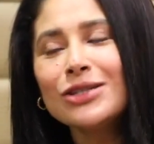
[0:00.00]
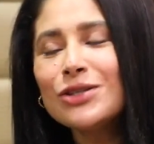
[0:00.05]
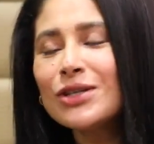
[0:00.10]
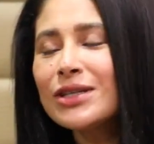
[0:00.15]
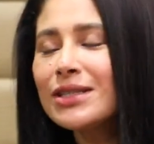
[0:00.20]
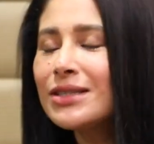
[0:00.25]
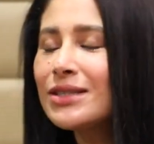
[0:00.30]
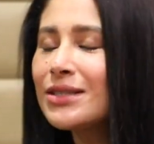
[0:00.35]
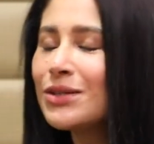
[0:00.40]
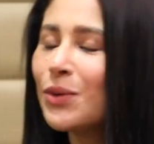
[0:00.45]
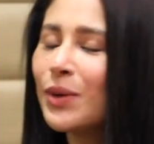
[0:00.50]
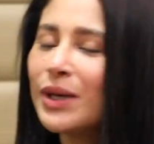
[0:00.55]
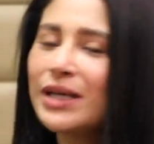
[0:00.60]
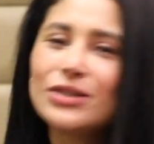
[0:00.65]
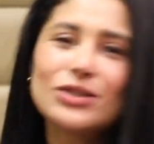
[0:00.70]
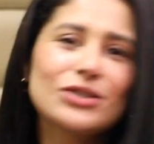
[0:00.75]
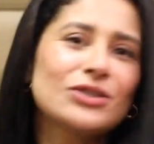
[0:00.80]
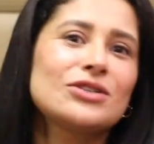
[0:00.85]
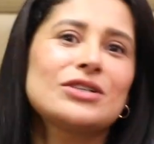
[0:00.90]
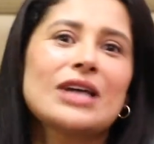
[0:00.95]
just
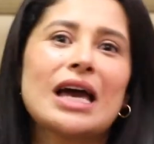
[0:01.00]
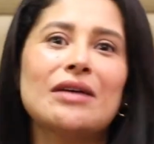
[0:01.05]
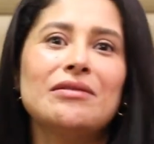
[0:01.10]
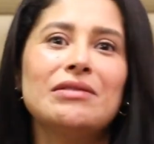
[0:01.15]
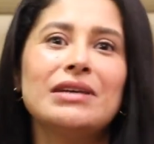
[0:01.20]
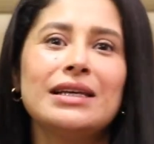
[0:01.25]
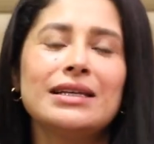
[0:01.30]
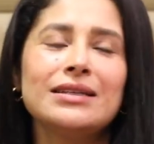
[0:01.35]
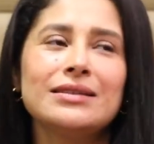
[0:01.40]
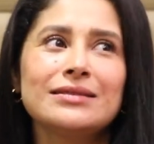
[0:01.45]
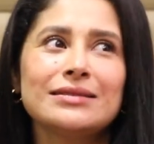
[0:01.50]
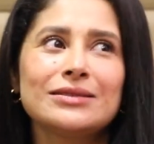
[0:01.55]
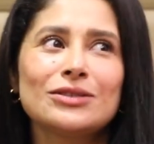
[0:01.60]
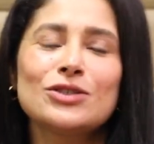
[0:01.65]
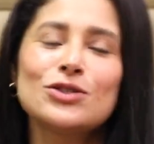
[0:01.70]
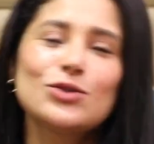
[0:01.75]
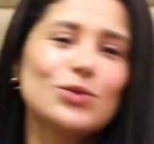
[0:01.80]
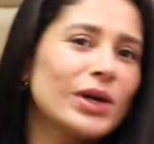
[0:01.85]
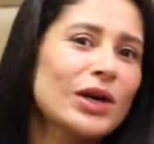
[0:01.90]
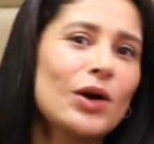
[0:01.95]
traveling
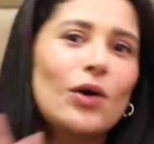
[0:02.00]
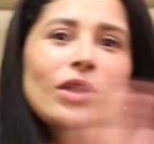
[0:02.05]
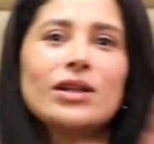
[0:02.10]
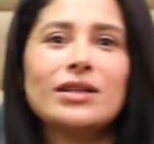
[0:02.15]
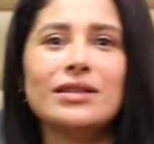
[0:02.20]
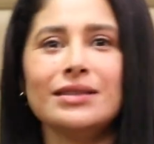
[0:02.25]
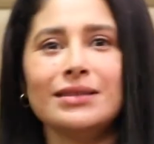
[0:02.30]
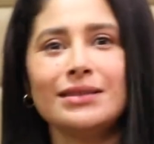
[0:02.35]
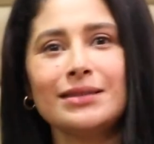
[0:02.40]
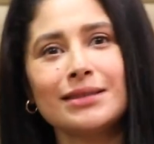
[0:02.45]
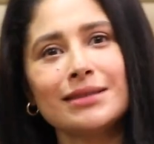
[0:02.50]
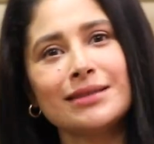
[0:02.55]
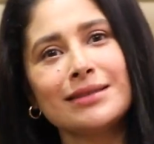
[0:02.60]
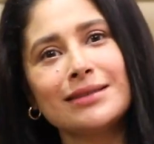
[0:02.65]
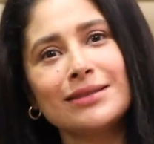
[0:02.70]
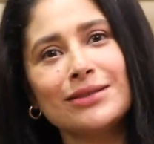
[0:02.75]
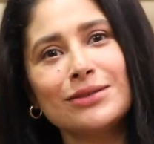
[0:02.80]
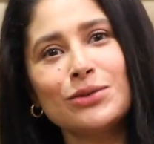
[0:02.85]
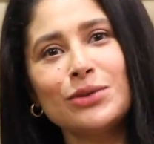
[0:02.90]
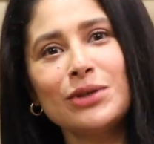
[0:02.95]
just doing all this
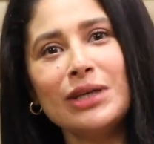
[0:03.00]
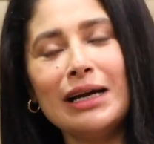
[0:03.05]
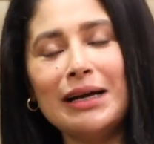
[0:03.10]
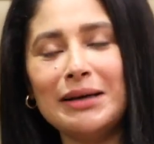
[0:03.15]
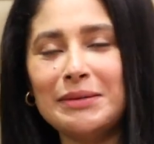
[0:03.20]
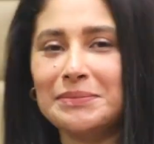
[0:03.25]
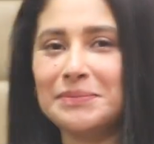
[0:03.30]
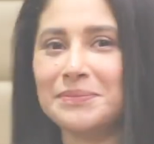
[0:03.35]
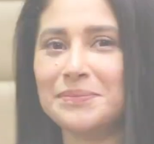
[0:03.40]
so yeah